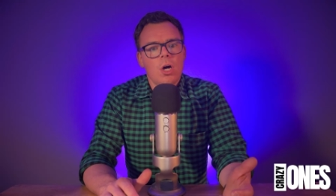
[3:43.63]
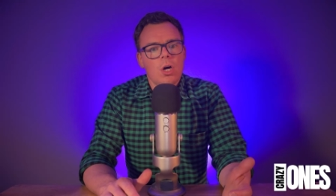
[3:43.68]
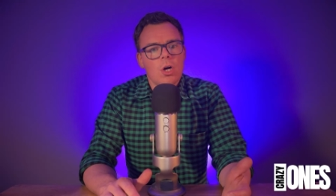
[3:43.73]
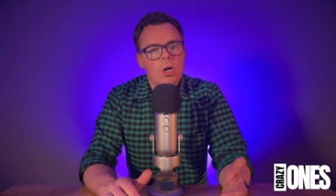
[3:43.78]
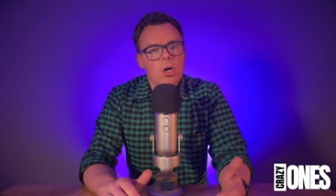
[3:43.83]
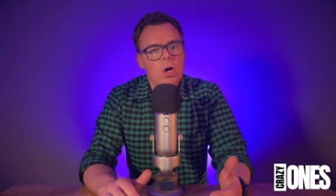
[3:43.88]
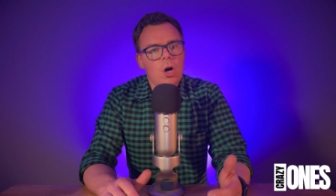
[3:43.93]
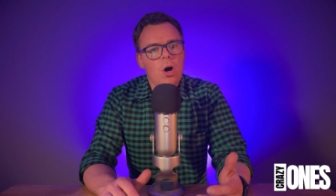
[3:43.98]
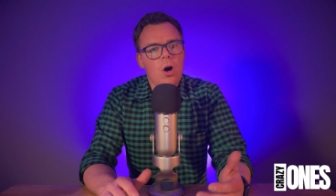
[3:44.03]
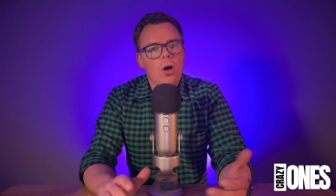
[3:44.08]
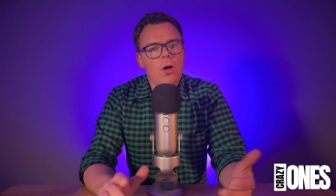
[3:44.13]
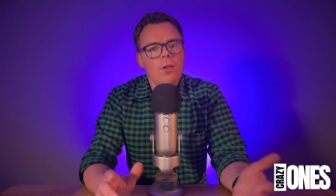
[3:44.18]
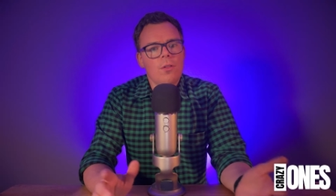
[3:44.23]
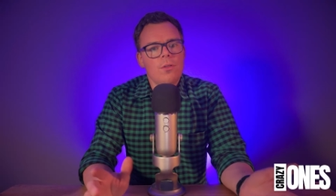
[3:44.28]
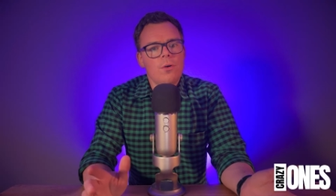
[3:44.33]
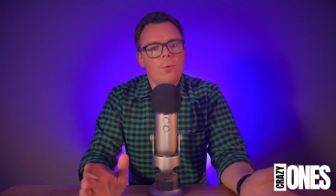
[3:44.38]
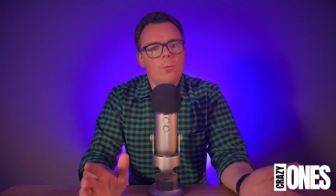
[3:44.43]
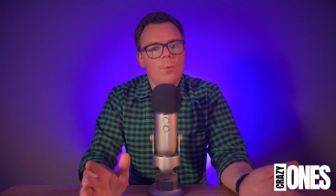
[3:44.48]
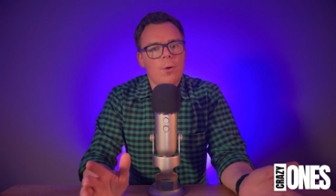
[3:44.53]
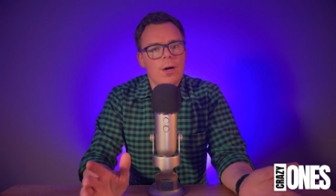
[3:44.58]
call
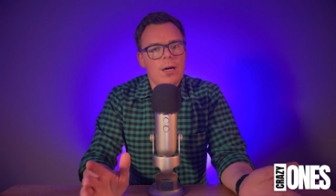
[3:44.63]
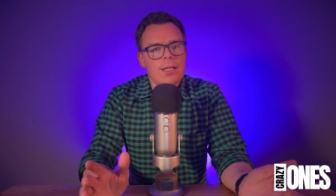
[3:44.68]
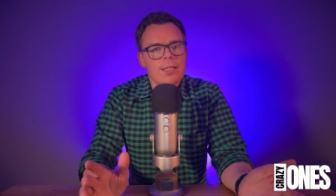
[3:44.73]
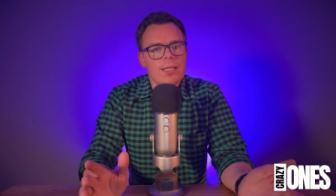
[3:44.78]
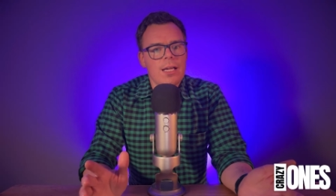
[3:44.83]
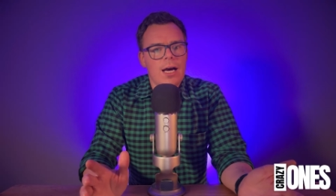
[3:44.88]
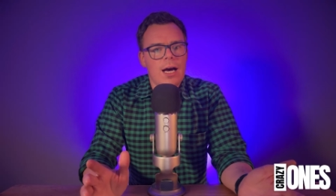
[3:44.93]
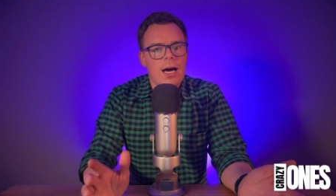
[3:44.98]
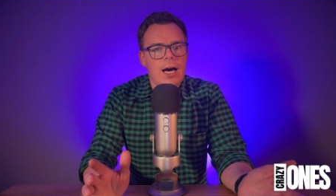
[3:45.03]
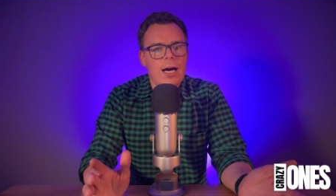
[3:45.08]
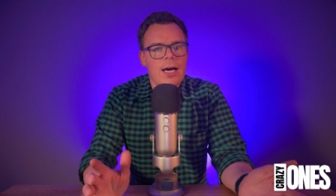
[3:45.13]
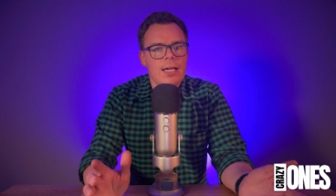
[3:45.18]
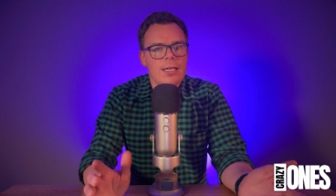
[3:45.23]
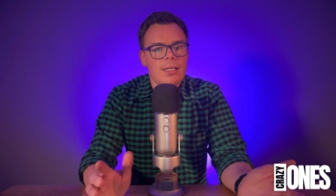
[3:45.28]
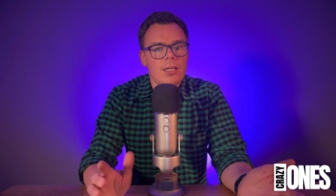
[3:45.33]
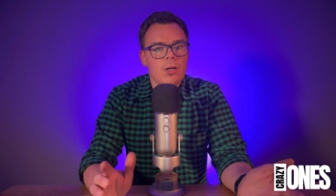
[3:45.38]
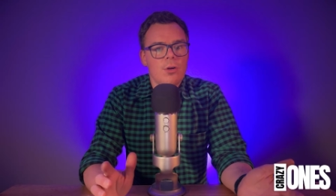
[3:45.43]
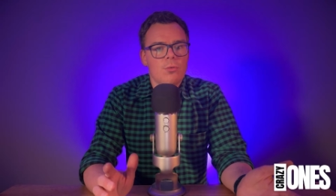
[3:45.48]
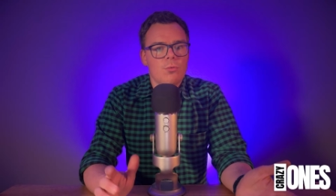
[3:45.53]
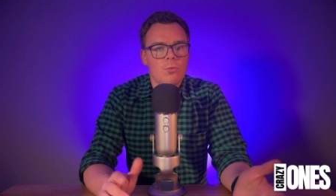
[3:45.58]
the one
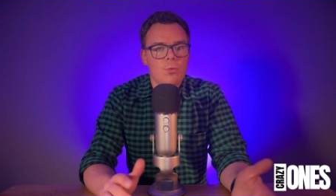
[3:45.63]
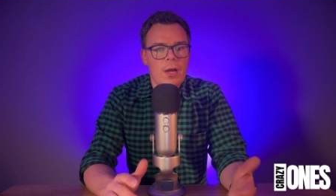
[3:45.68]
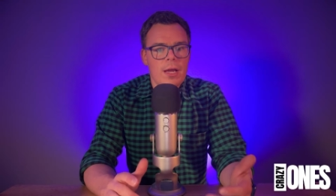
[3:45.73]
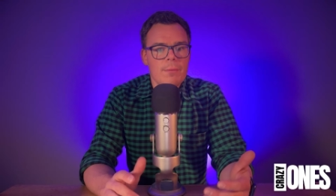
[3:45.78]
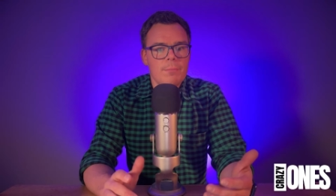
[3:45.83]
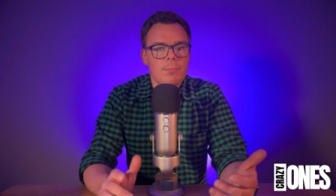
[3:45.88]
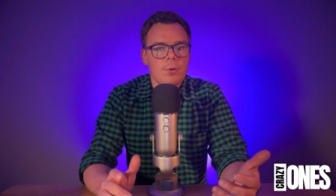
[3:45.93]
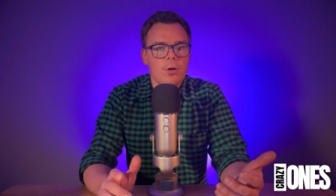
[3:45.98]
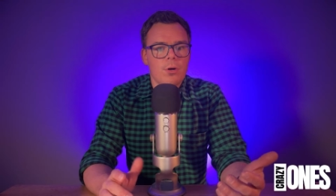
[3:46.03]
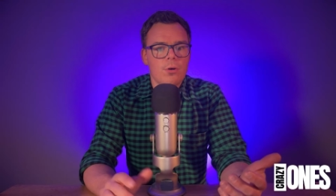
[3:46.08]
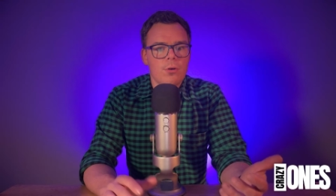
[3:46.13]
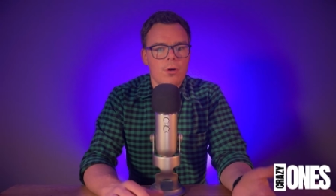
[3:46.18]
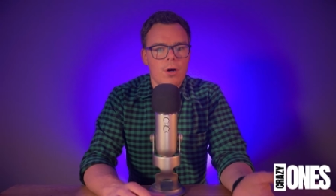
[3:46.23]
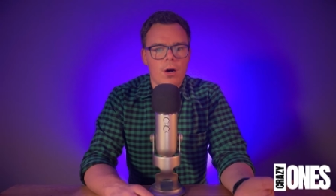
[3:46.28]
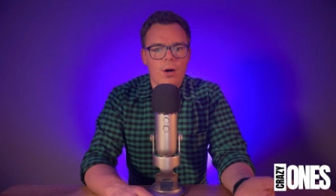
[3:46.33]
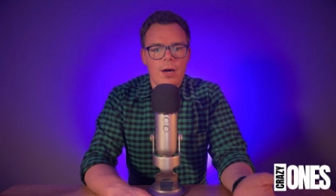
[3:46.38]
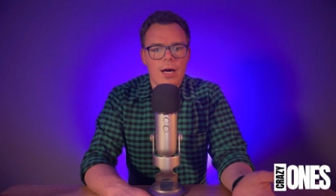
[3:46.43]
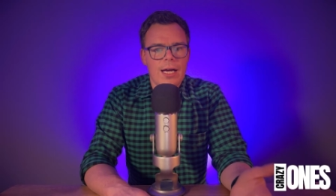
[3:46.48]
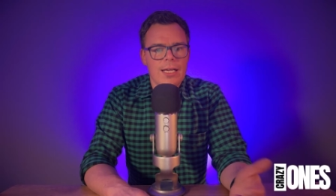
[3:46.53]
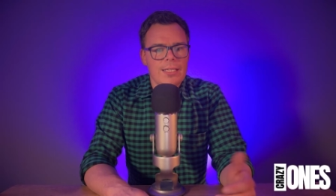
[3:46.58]
on Rainbow.
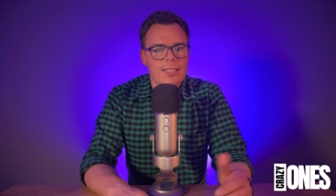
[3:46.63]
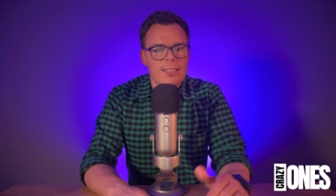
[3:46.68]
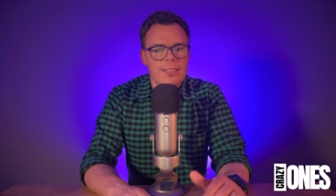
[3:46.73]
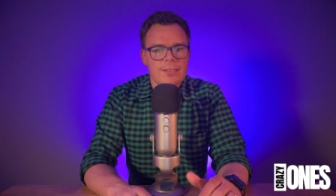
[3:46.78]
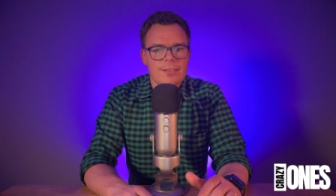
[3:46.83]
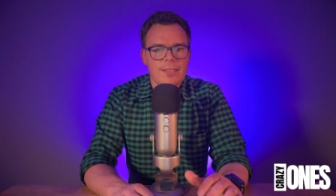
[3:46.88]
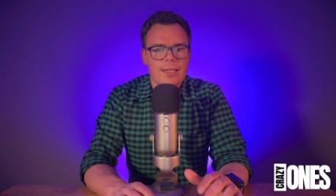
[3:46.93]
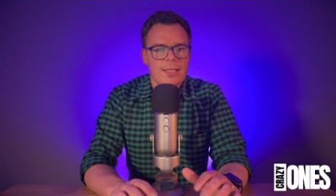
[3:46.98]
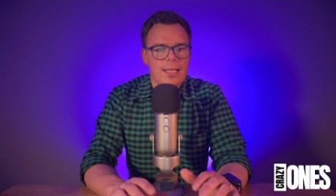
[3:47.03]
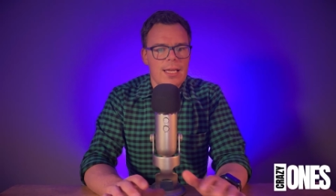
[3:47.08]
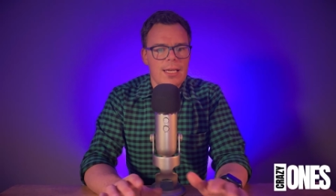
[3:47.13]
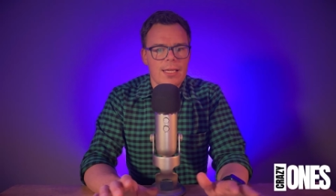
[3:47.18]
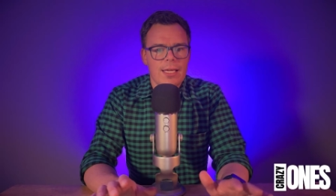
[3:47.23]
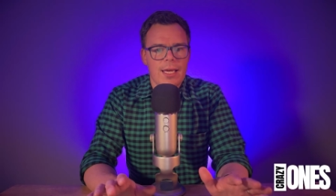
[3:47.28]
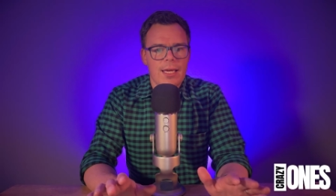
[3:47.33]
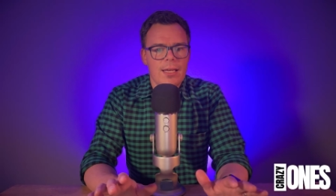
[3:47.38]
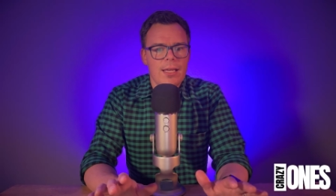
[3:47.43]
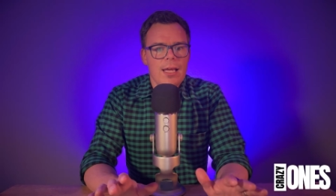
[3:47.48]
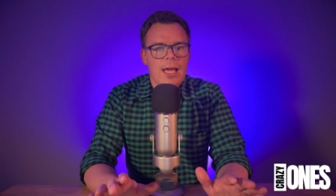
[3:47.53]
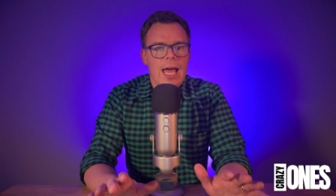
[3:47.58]
Oh, I need to say that
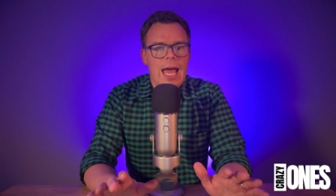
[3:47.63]
again.